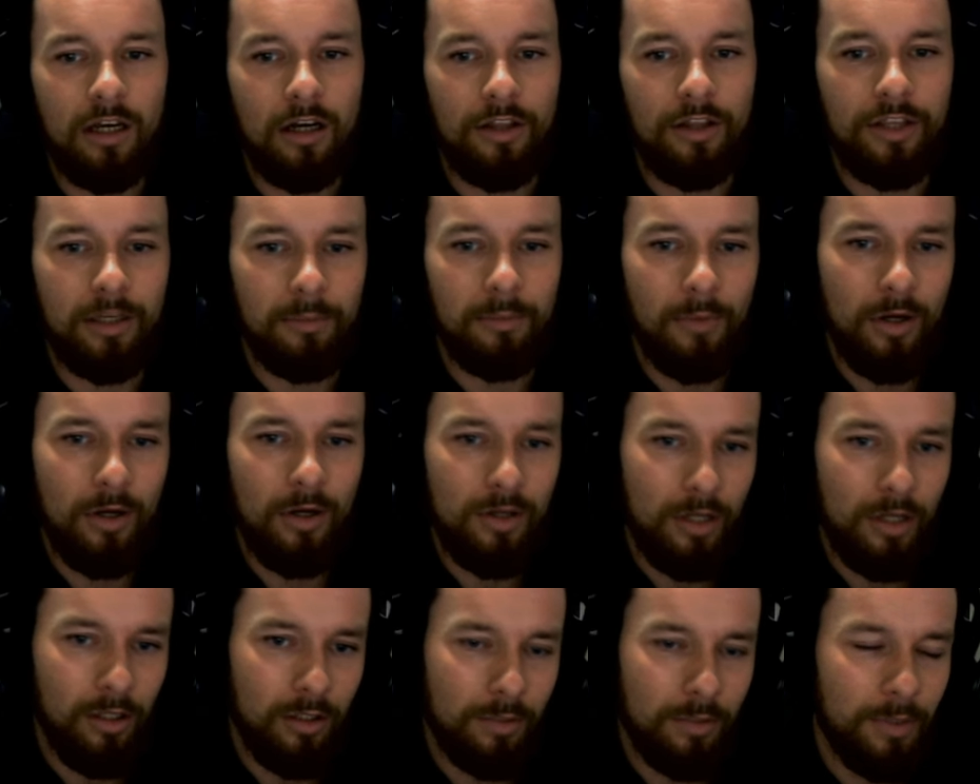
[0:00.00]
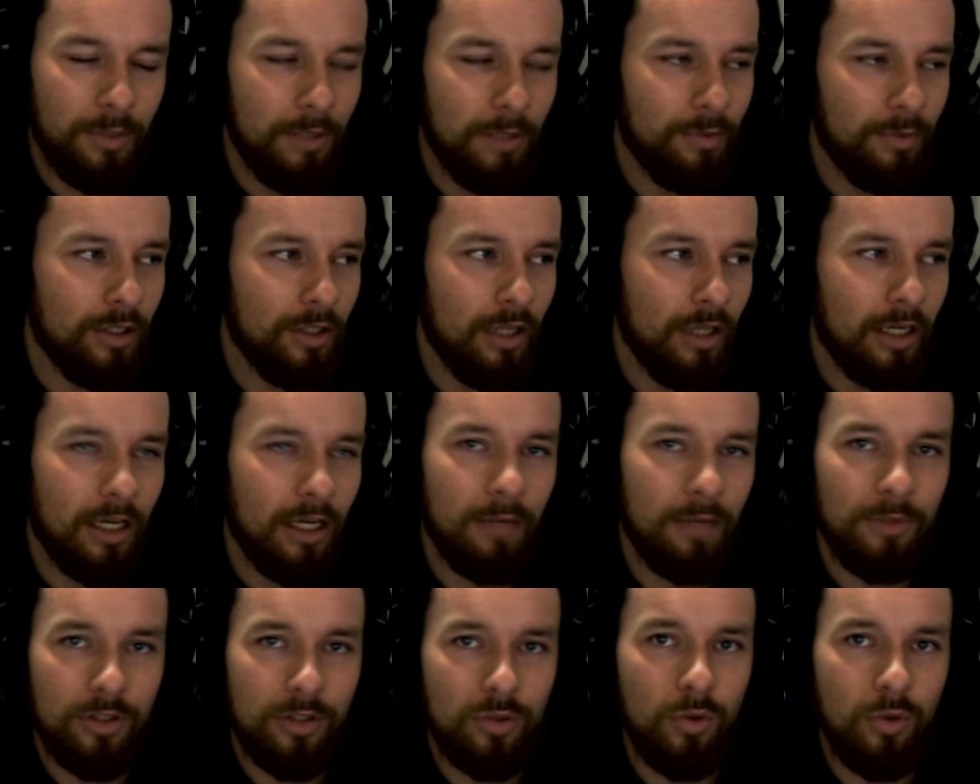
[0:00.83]
I think a lot of people that
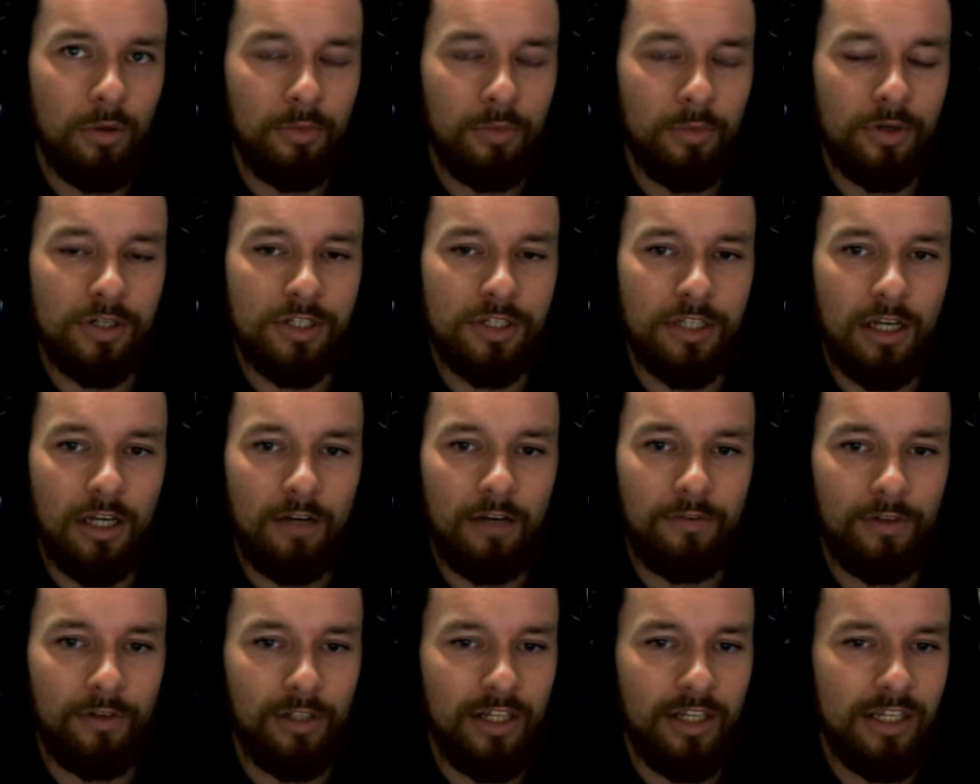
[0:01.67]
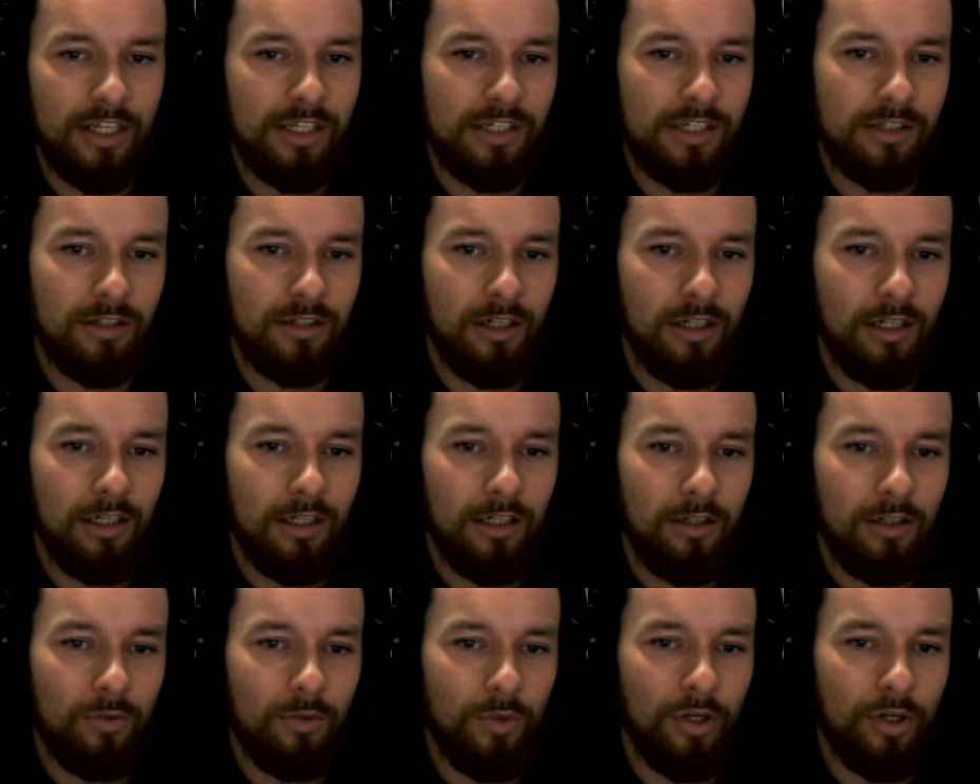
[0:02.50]
come to Toowoomba and stuff, at least
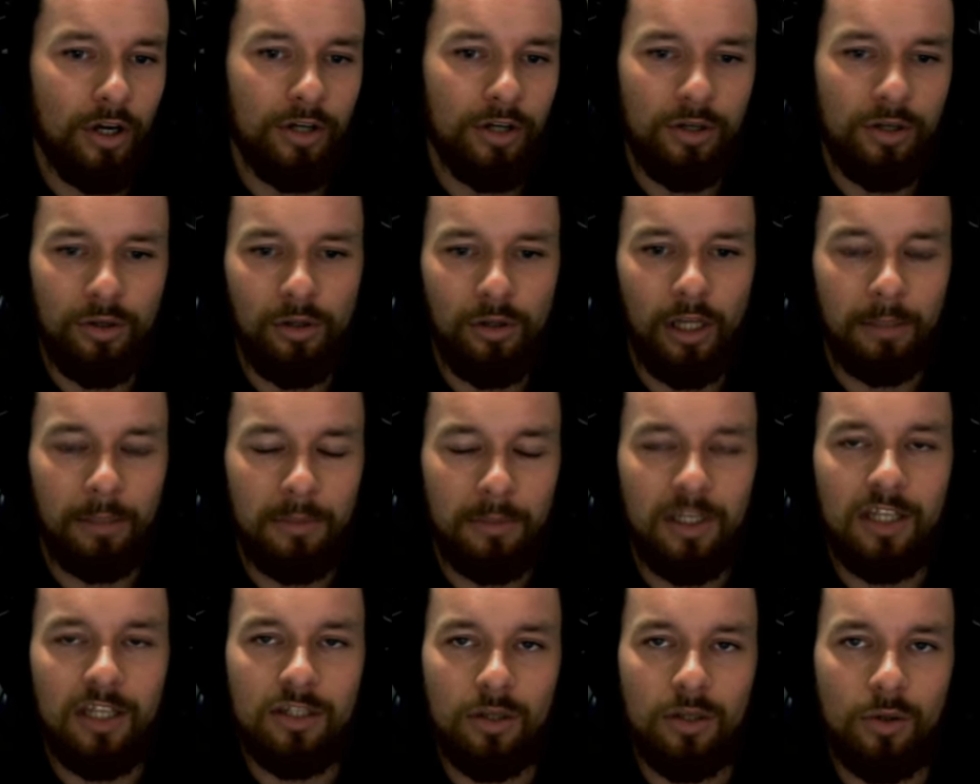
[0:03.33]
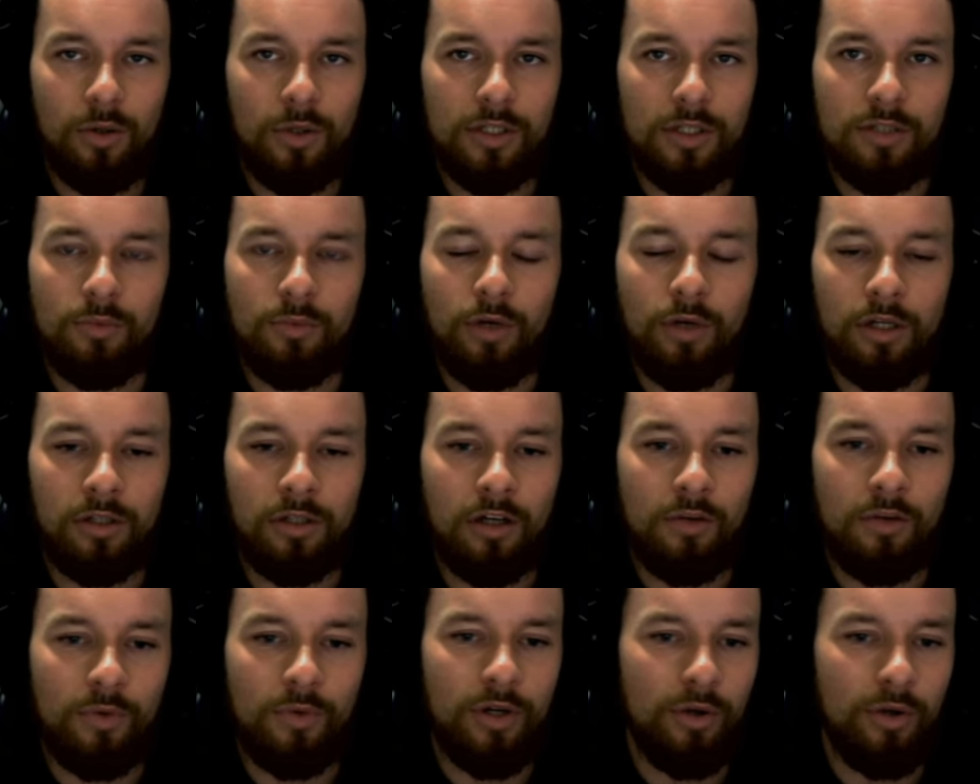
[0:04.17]
when I do like mini tours and
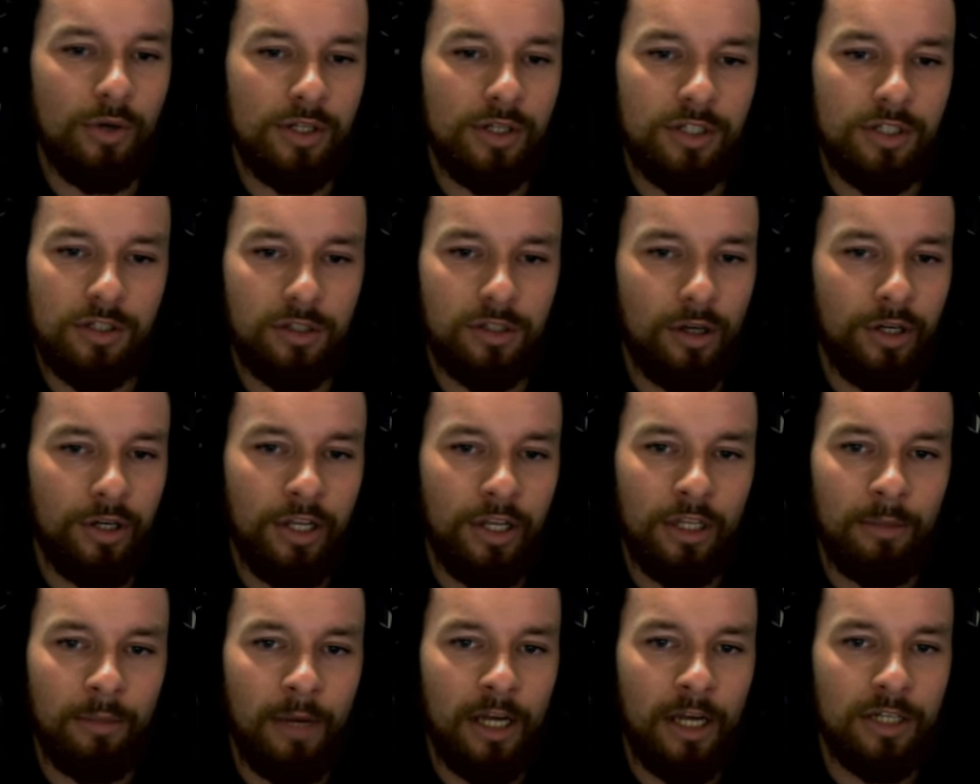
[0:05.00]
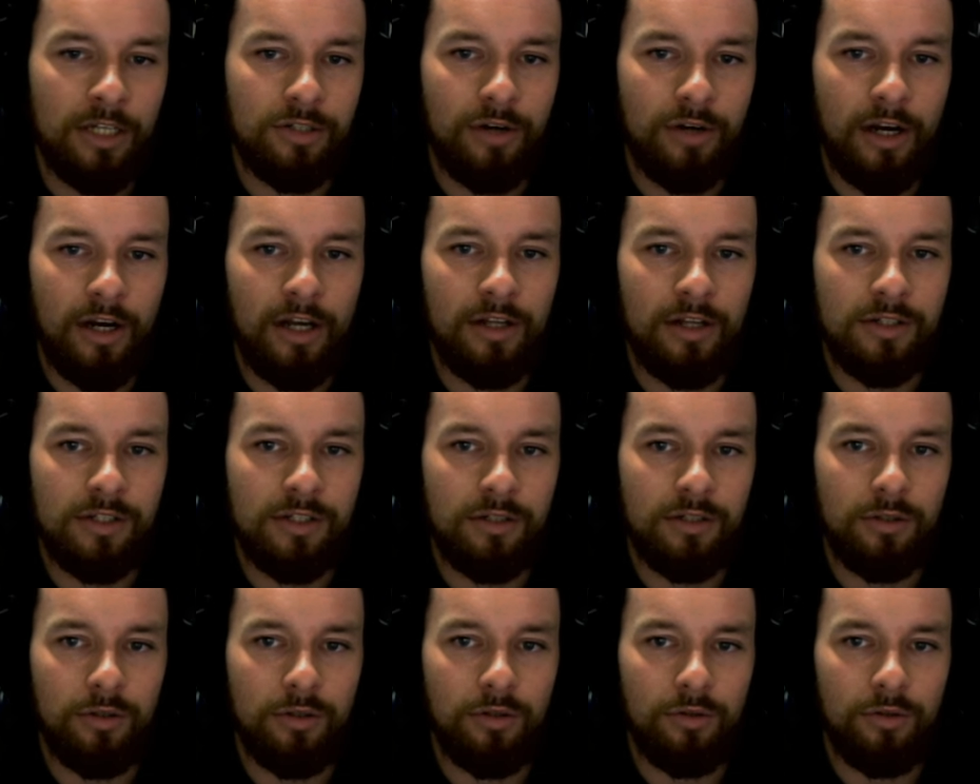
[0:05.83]
whatnot, we always just go down the main trails
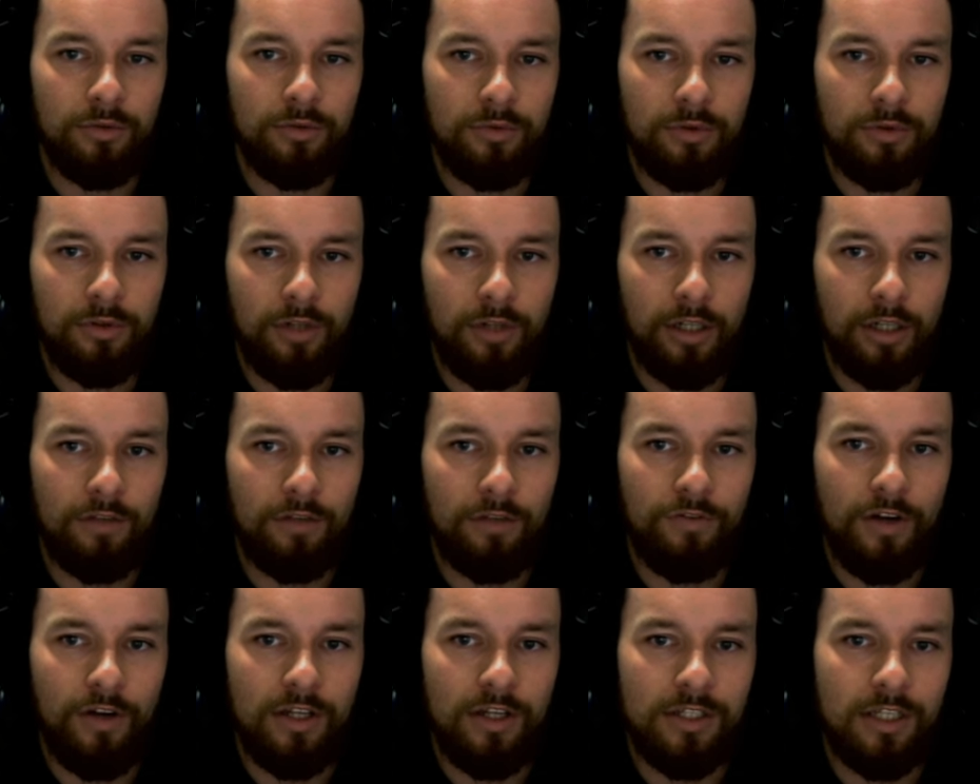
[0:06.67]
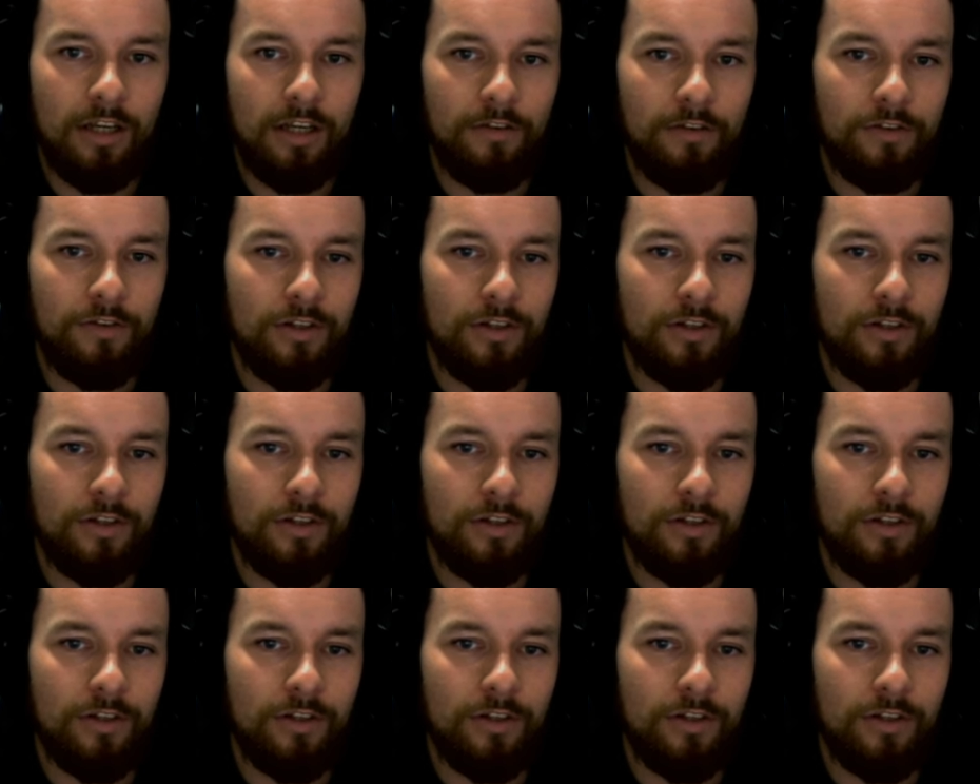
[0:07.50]
and do like the fun stuff.